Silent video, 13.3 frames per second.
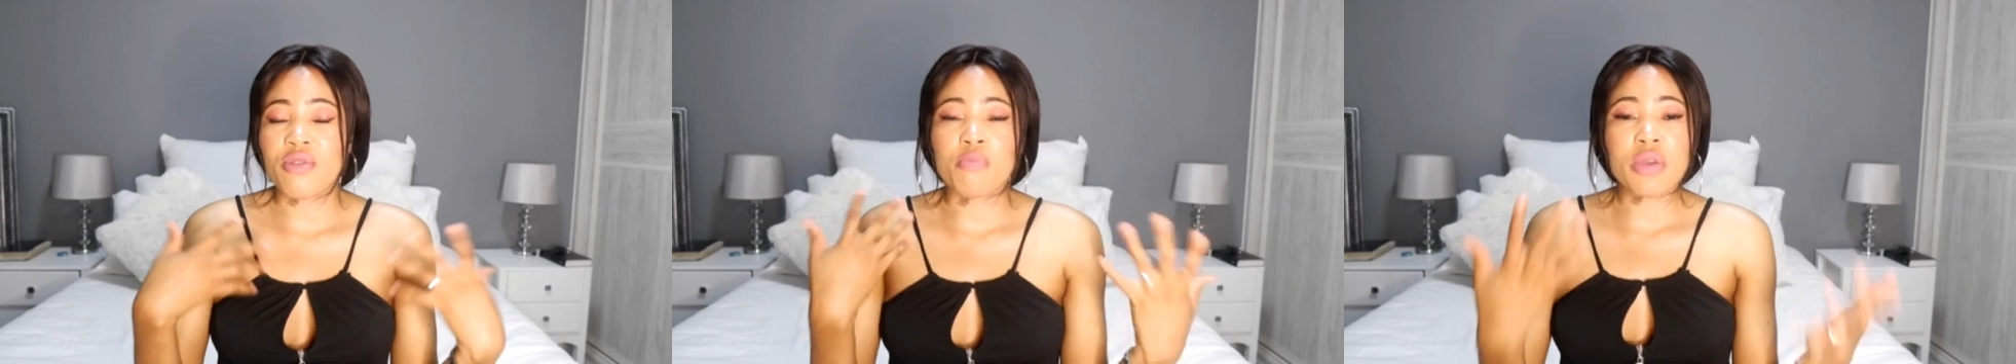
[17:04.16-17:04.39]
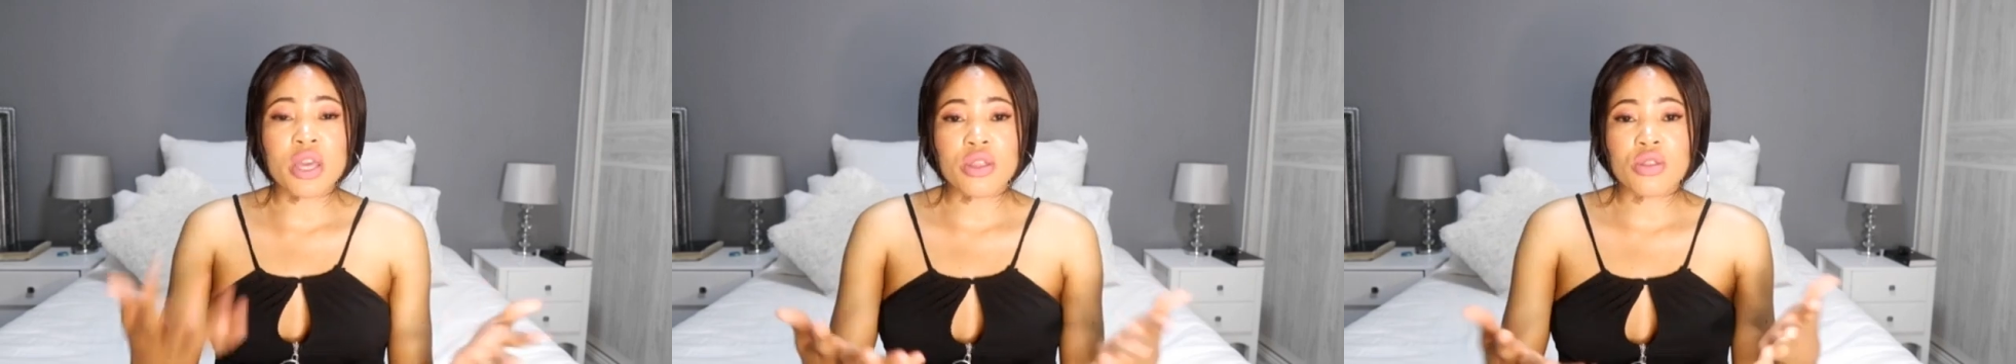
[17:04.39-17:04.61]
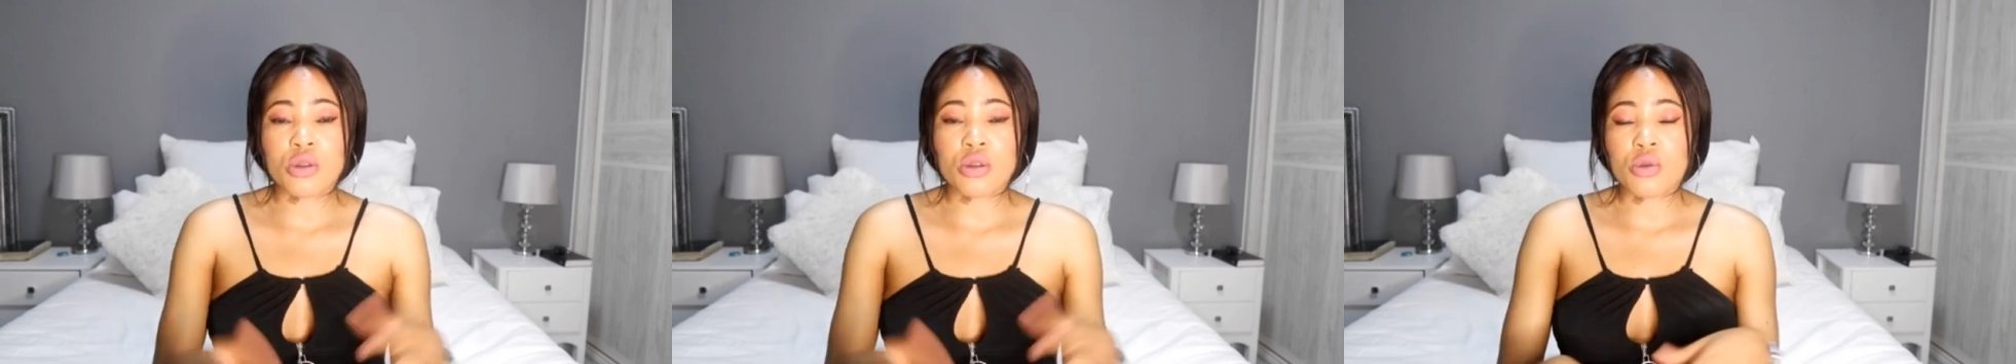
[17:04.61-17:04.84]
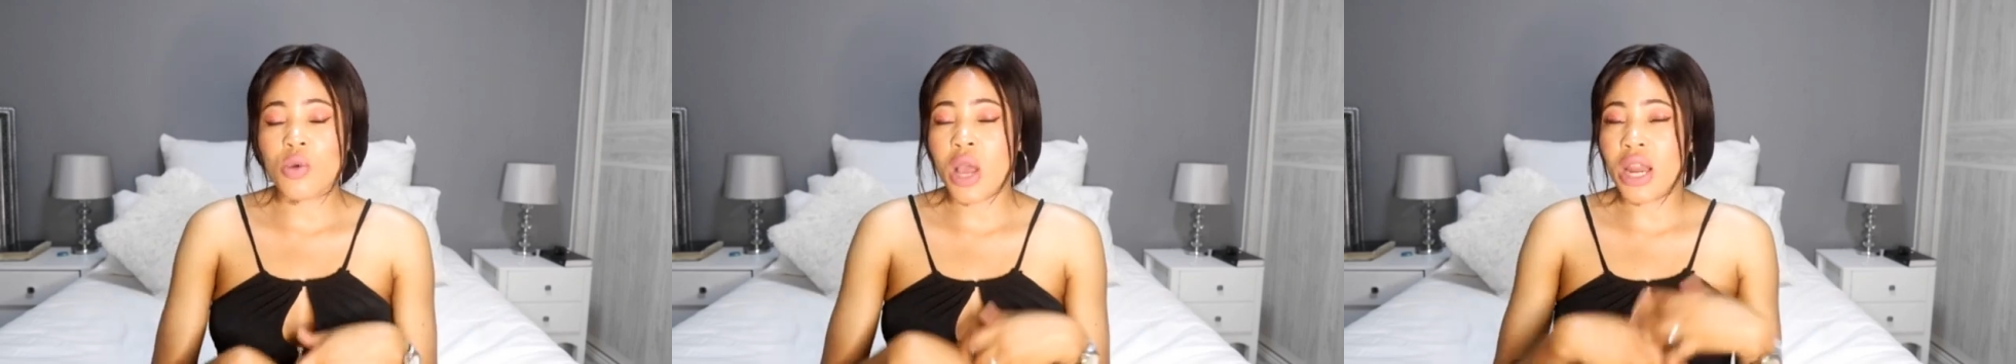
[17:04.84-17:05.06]
they've
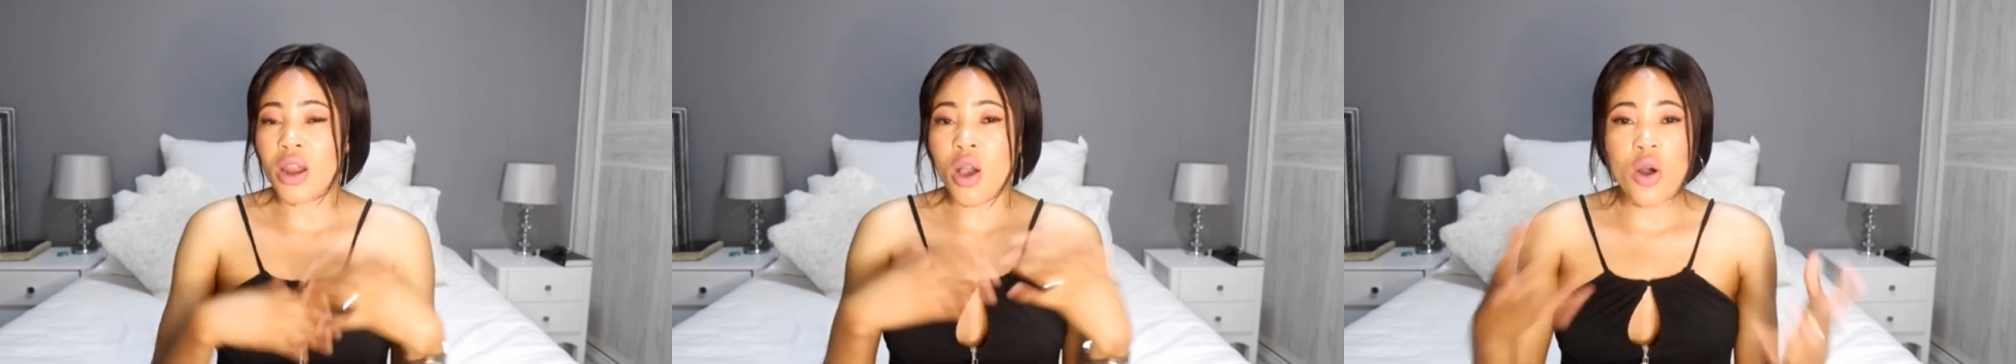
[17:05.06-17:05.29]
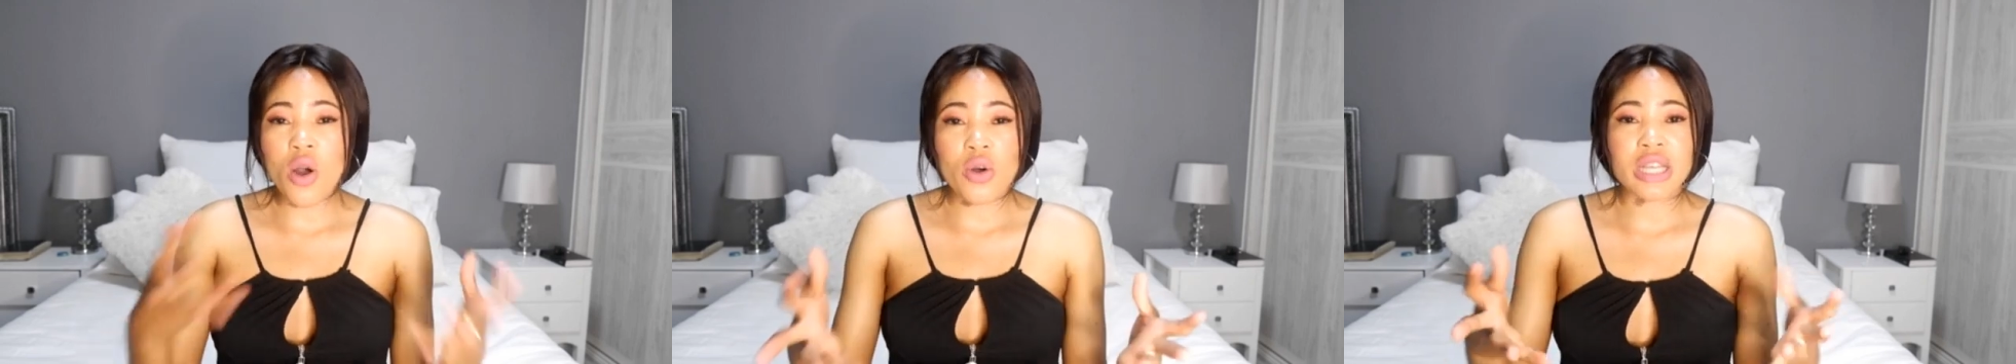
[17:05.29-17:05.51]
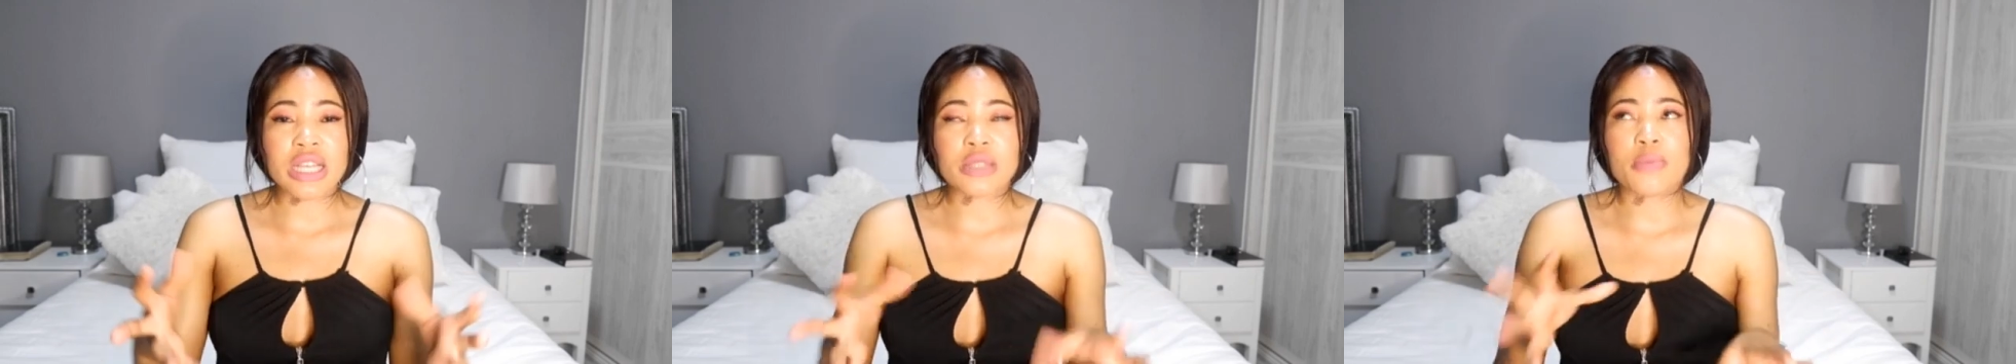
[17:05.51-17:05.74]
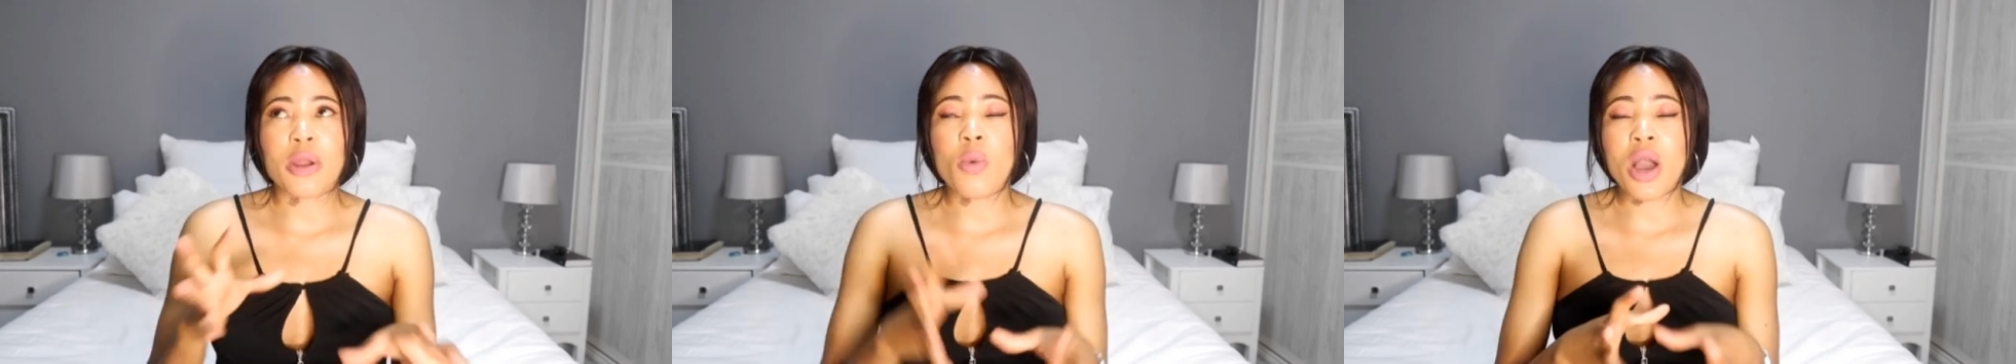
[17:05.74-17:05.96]
been through and all that.